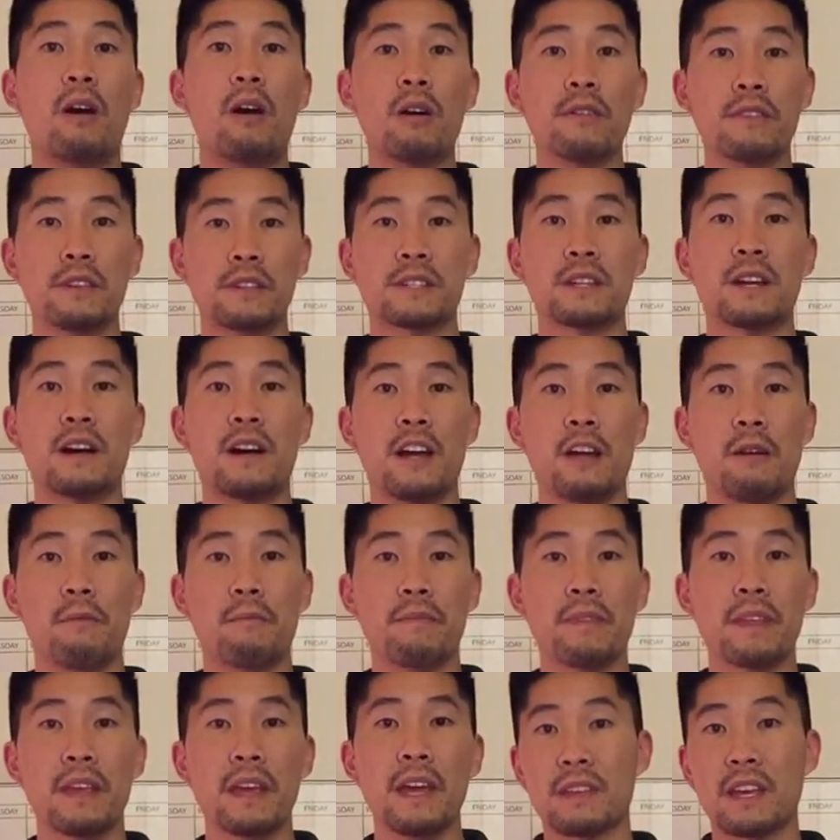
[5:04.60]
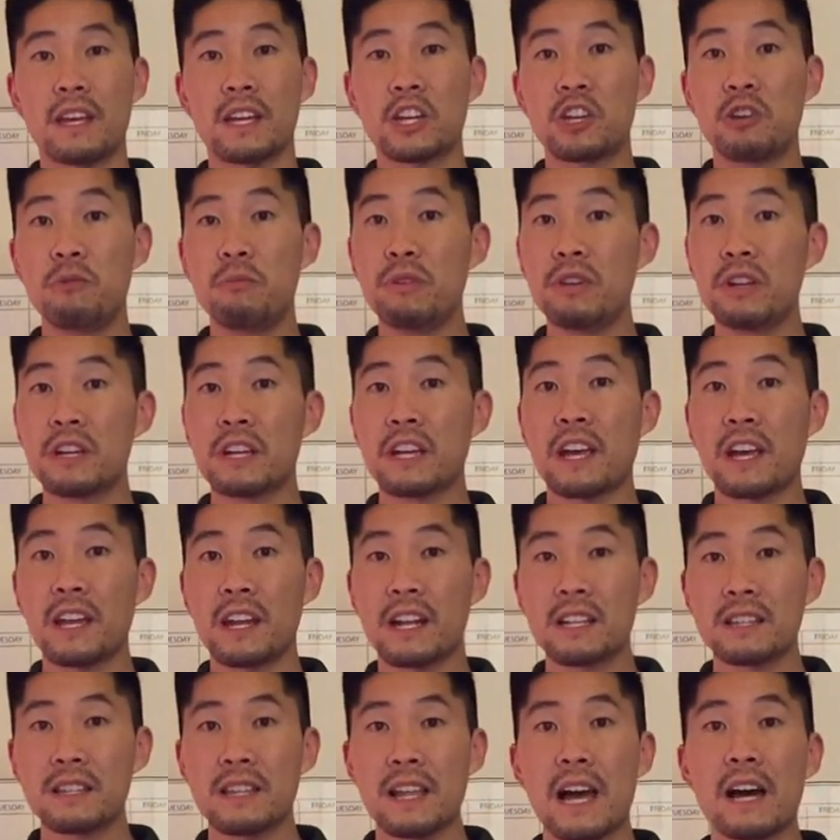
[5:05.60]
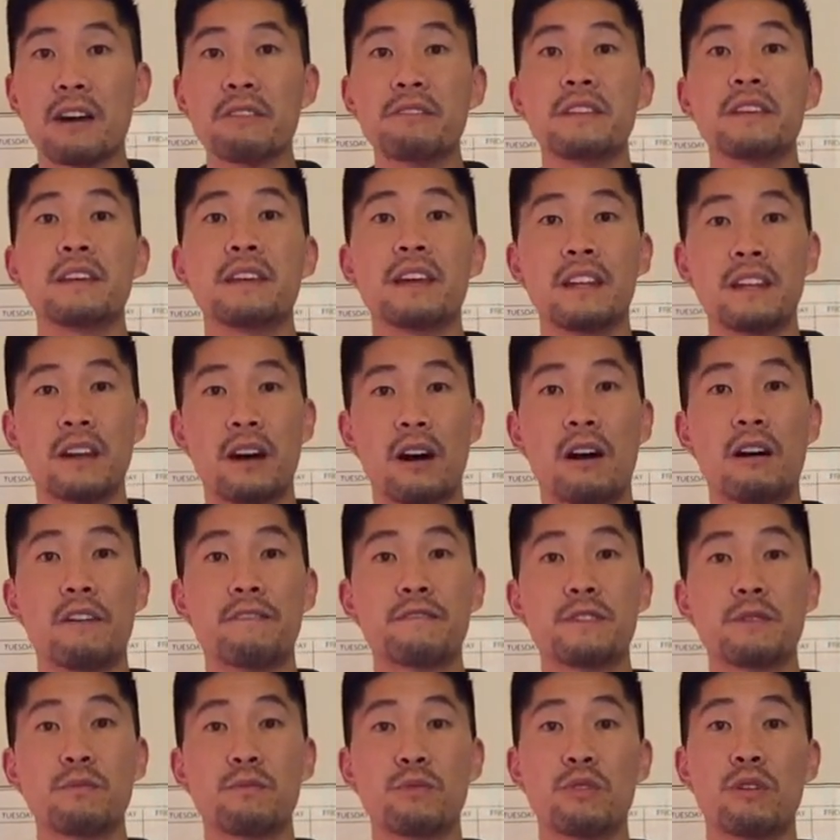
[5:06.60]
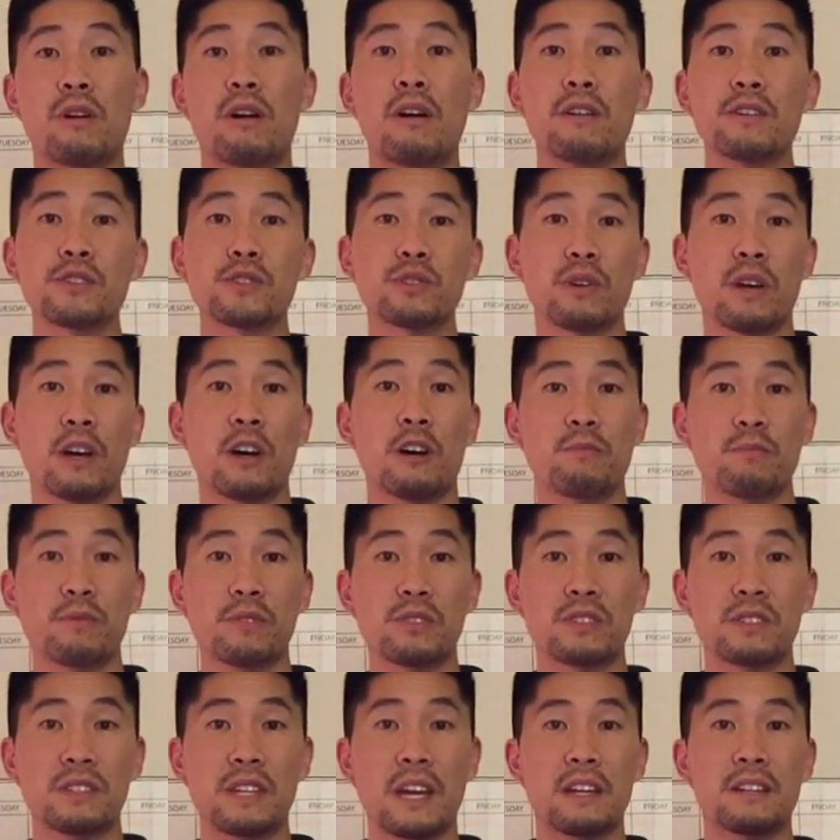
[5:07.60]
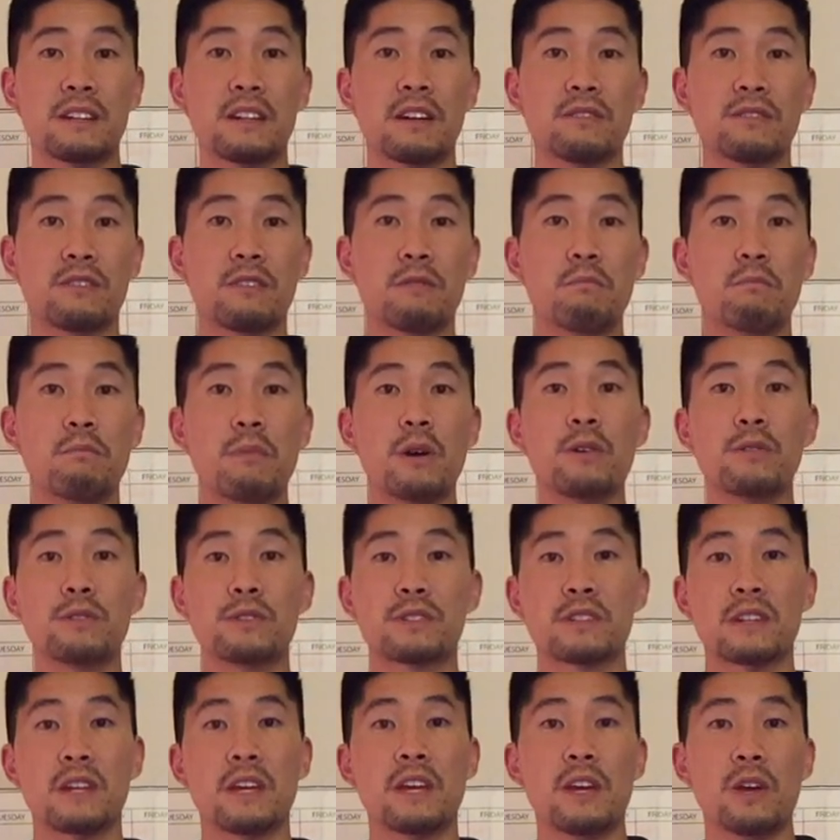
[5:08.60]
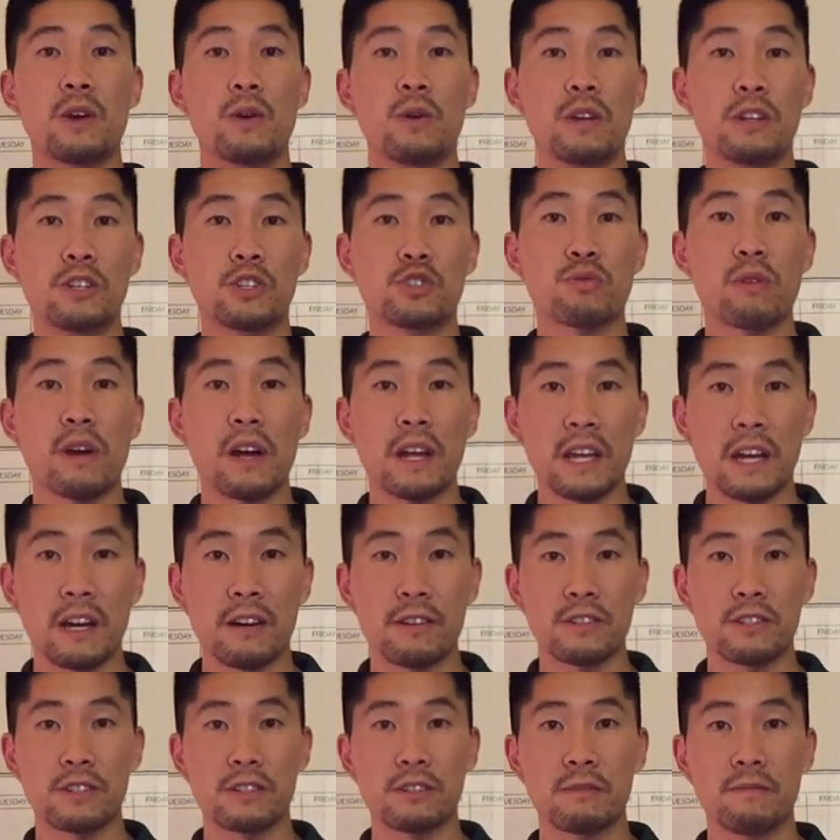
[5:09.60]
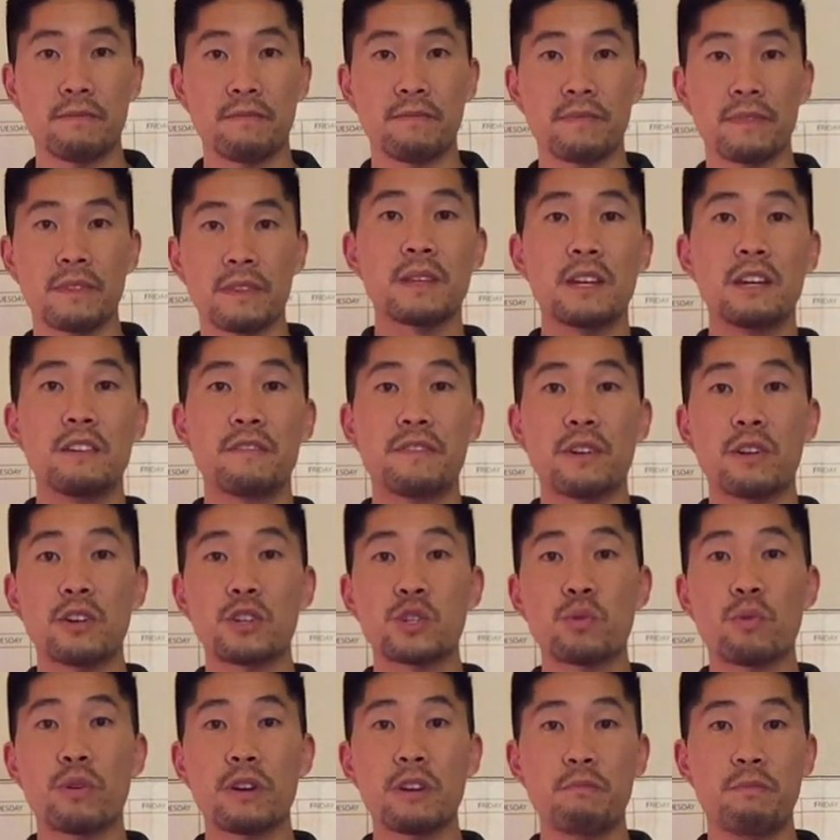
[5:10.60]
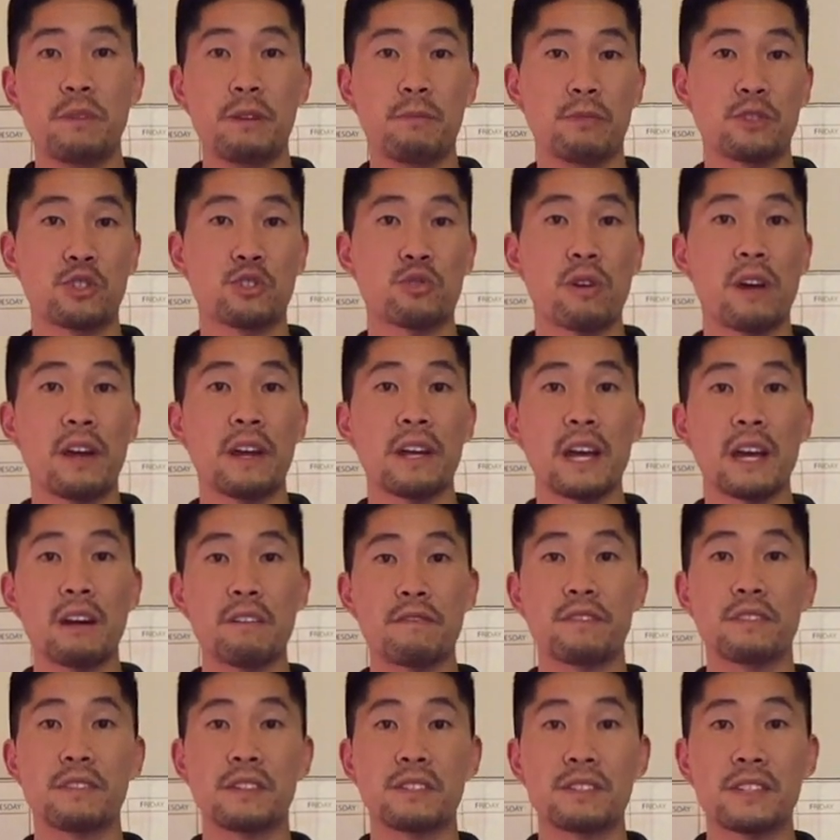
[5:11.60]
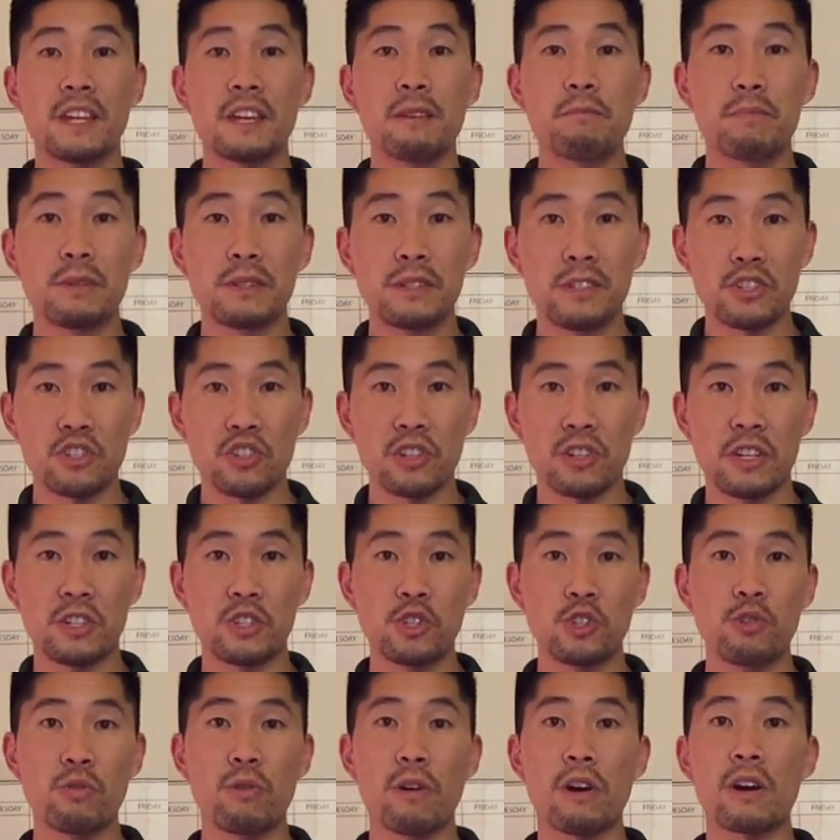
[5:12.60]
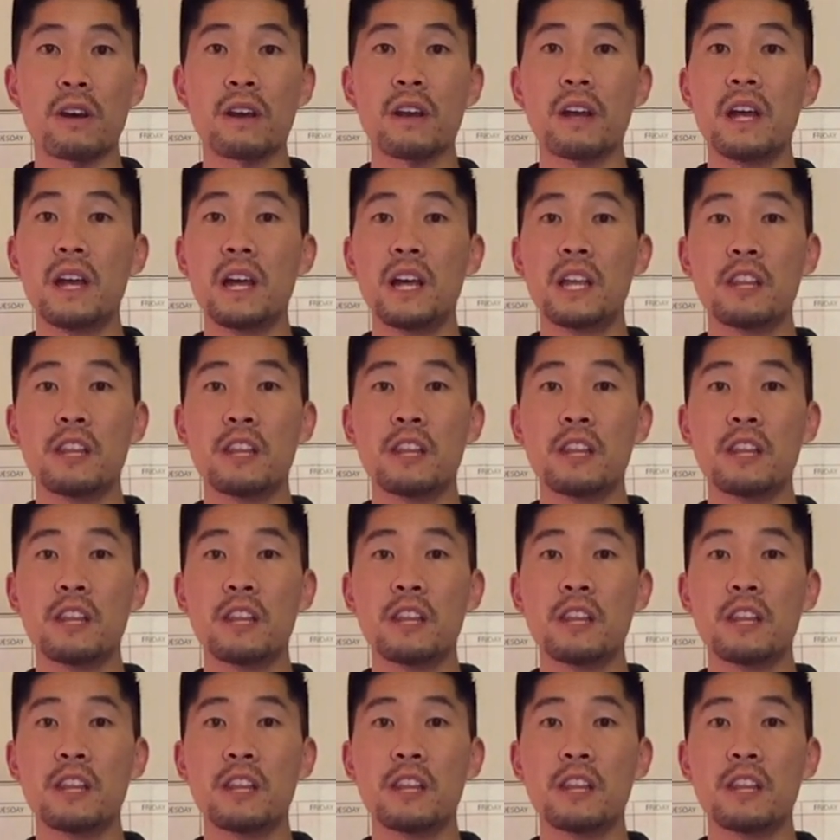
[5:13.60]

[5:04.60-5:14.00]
all the time. And communicating loudly and often will also help you stand out the most in tryouts. If there are 20 people trying out for the same position as you are,